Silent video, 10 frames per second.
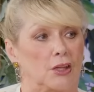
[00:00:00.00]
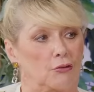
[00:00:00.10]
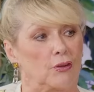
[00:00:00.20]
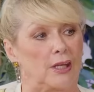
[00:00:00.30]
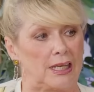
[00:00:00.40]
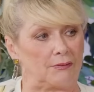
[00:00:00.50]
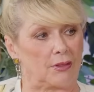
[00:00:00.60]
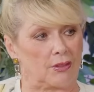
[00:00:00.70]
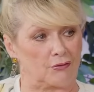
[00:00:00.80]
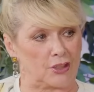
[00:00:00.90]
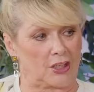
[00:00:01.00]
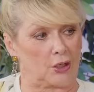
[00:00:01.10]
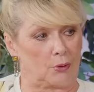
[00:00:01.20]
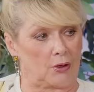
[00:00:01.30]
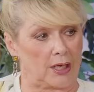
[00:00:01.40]
other on the 11th of
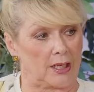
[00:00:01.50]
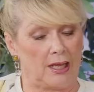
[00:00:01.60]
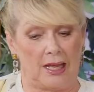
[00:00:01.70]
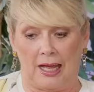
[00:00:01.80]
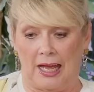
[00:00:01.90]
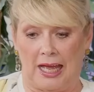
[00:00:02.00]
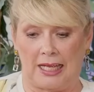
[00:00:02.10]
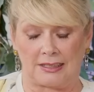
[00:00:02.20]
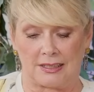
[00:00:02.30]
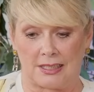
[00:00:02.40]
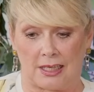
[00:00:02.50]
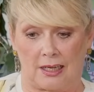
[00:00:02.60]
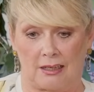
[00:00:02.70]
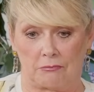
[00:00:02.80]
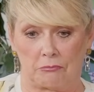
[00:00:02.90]
January, and
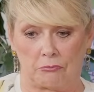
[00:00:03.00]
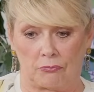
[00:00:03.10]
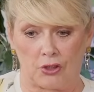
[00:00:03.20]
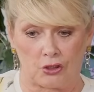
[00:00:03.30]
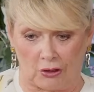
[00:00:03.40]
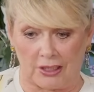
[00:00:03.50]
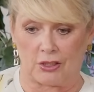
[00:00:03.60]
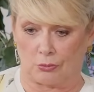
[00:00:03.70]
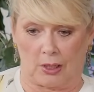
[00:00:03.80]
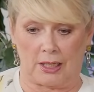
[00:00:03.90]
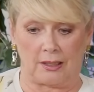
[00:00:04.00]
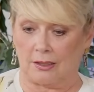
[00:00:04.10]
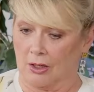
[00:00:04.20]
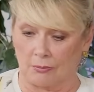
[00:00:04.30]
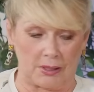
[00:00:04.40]
straight away,
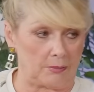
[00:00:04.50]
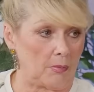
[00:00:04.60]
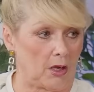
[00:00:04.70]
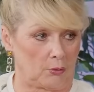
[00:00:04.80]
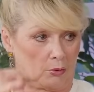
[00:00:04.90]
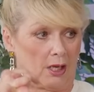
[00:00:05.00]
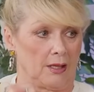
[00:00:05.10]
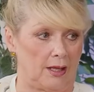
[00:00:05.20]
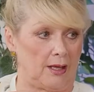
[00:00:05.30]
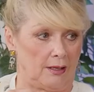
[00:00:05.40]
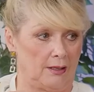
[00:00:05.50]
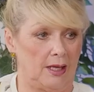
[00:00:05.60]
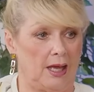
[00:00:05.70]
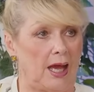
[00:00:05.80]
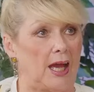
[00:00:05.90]
you know, me and Mike were like that.
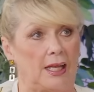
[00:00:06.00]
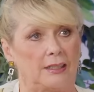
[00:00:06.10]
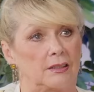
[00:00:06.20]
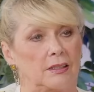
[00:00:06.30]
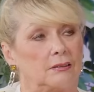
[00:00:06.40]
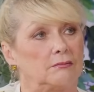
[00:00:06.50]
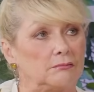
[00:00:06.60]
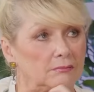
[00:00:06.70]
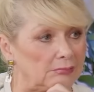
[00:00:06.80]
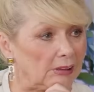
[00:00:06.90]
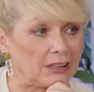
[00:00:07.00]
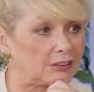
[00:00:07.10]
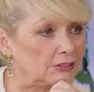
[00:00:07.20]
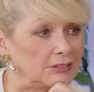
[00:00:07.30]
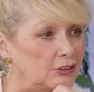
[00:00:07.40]
Yeah. And I
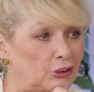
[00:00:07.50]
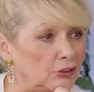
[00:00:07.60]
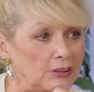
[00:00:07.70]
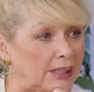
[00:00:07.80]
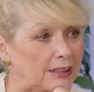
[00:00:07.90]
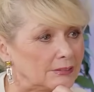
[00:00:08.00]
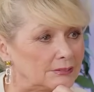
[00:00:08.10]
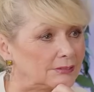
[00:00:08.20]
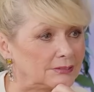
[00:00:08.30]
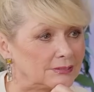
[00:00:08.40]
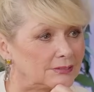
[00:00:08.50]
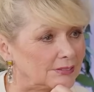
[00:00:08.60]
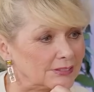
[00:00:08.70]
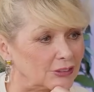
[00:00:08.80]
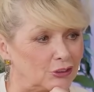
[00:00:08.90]
couldn't get
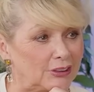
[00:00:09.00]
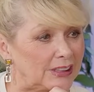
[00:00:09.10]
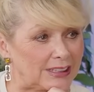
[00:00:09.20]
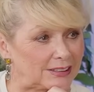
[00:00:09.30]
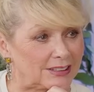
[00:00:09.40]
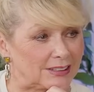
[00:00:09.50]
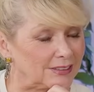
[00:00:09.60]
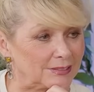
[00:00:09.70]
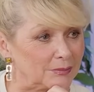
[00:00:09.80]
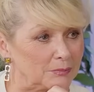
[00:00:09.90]
couldn't get to